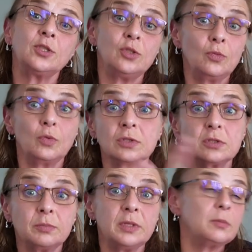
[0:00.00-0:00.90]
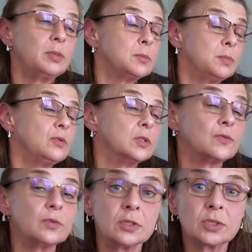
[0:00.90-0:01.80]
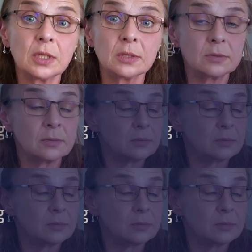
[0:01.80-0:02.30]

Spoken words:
but you will still be the best parents for this child.